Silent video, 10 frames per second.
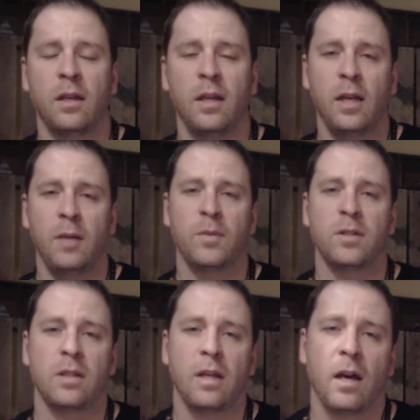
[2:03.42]
The name
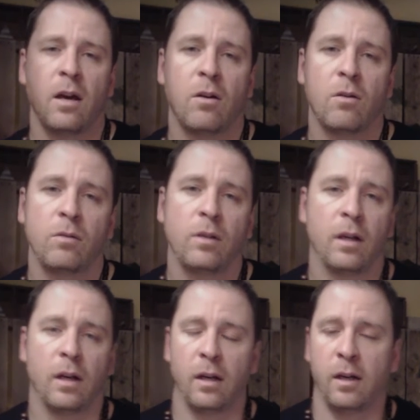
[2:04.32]
is now
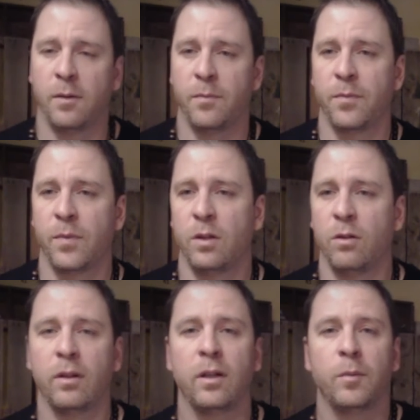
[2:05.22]

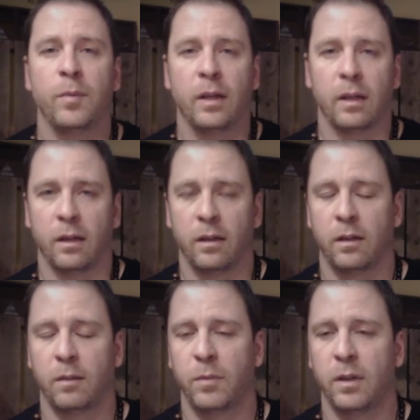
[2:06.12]
your inner being,
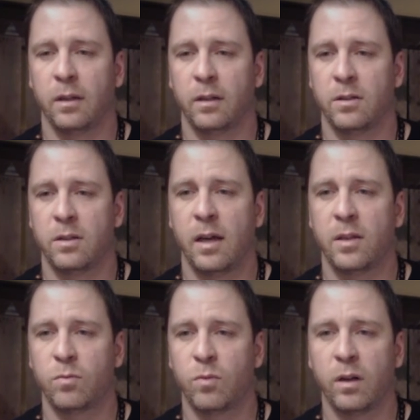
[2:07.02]
because
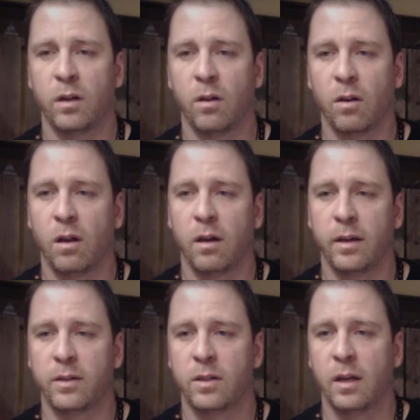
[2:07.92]
that's where it all
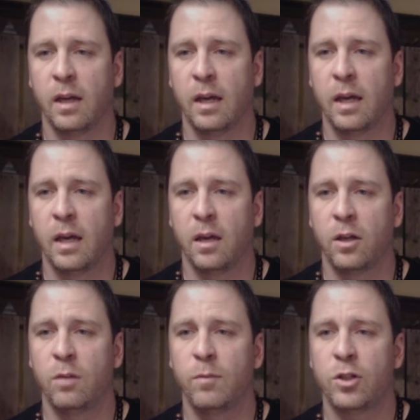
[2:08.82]
lies.
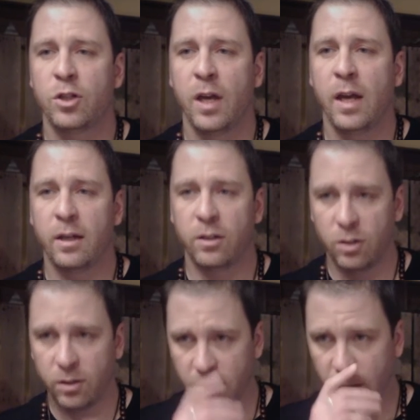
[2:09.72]
Human
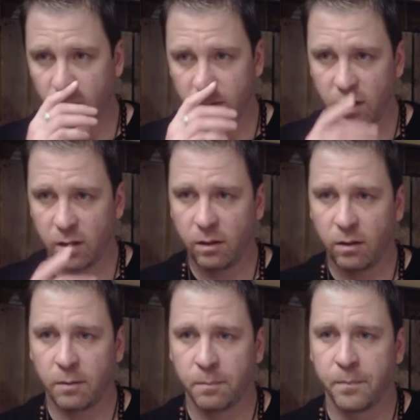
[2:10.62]
change, you see, was
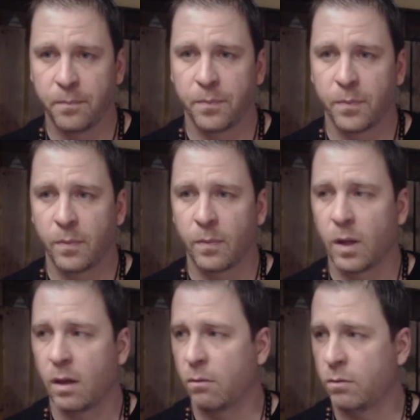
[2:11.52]
another,
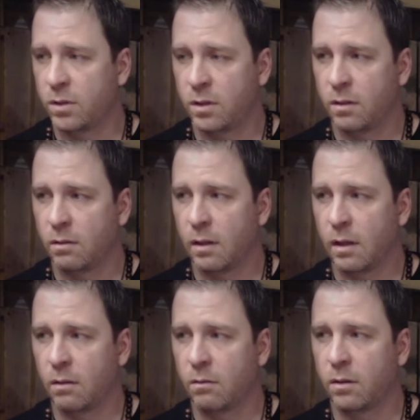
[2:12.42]
it was
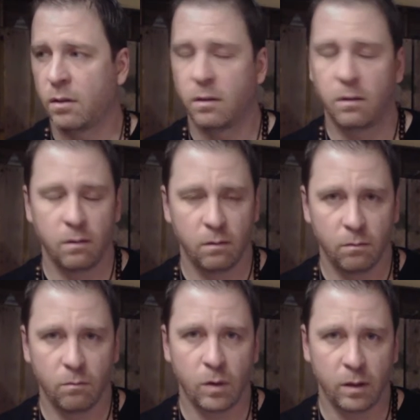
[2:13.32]

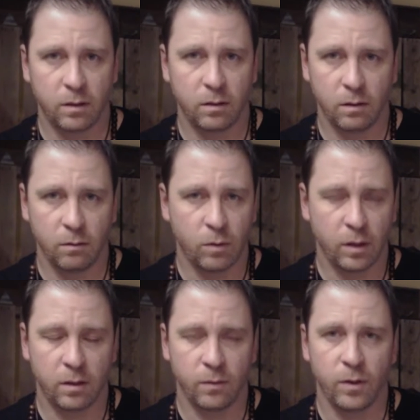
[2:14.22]
what
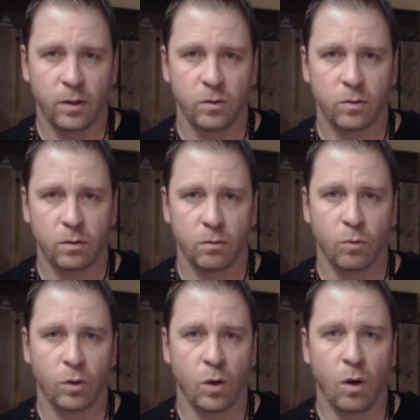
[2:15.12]
the videos
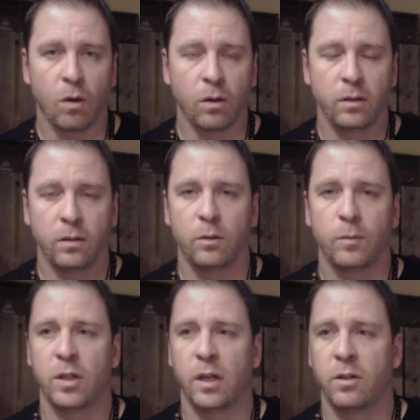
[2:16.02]
were called,
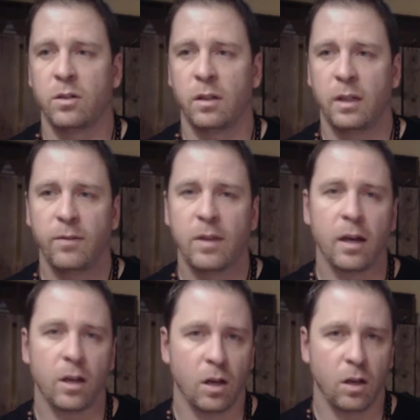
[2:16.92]
human change. And even
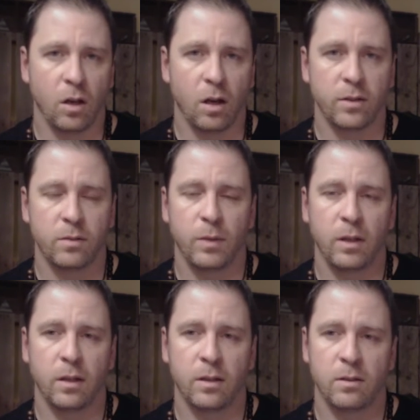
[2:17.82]
that got lost,
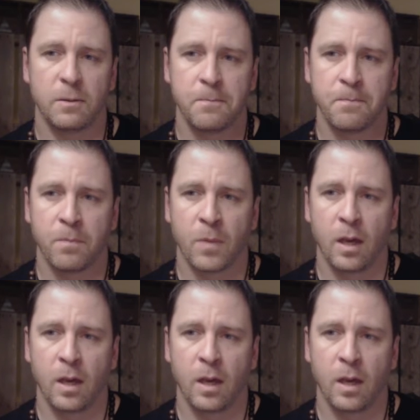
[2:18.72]
because